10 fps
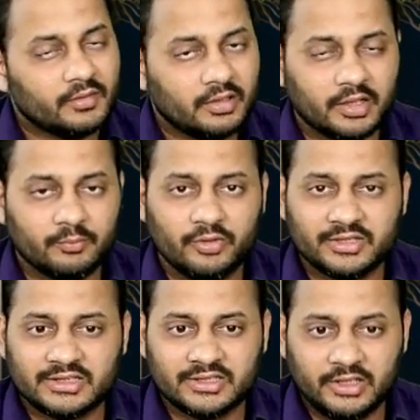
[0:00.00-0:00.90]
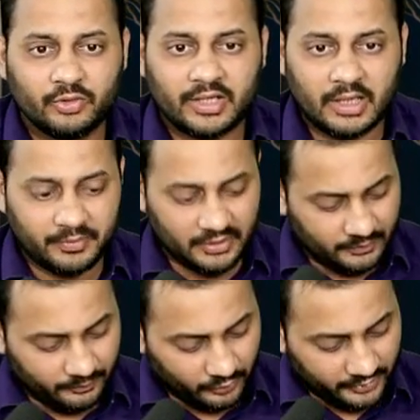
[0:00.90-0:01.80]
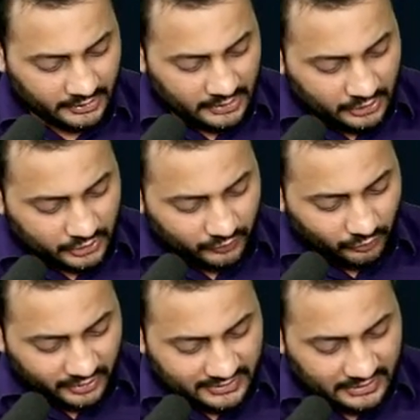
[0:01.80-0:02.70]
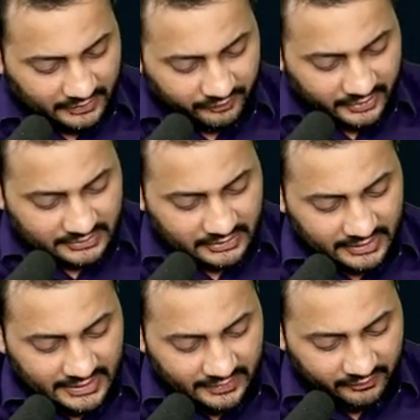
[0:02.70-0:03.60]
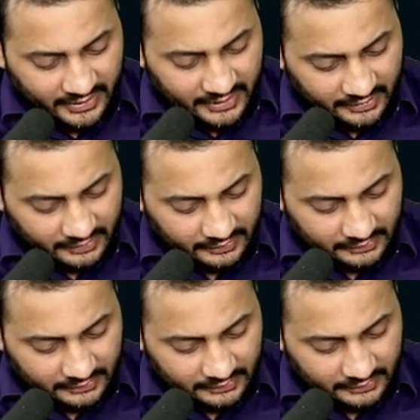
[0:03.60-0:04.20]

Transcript: WACC into capital employed. So what's left is the EVA